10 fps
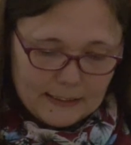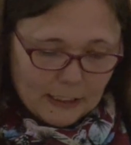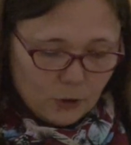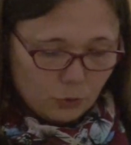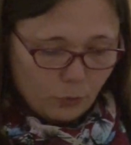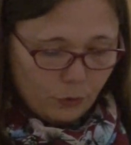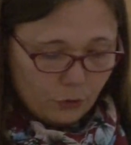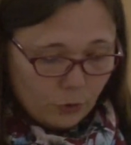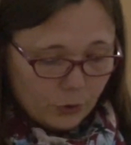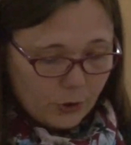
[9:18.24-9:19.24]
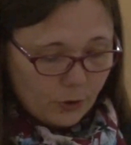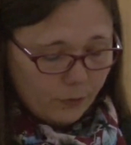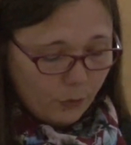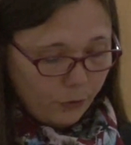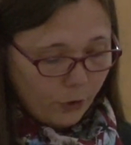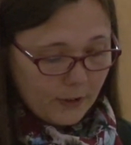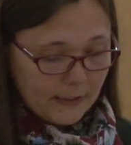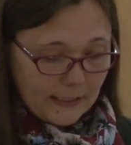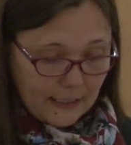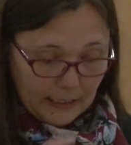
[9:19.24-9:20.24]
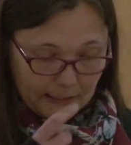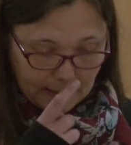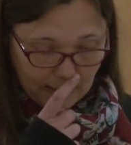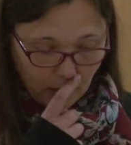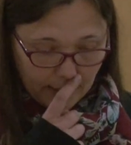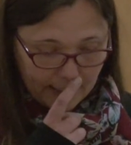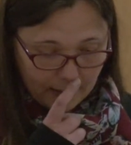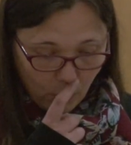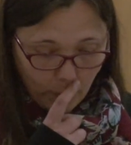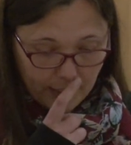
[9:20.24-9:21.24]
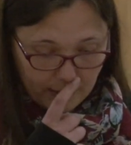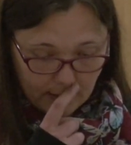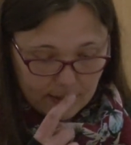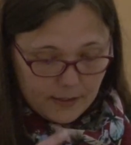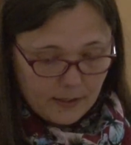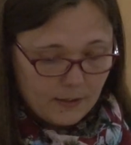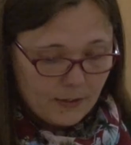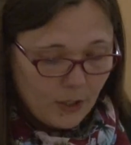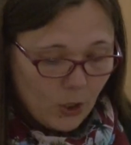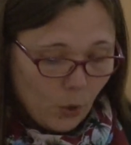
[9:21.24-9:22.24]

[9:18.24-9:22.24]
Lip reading: central source of authority, and unlike our Quaker cousins,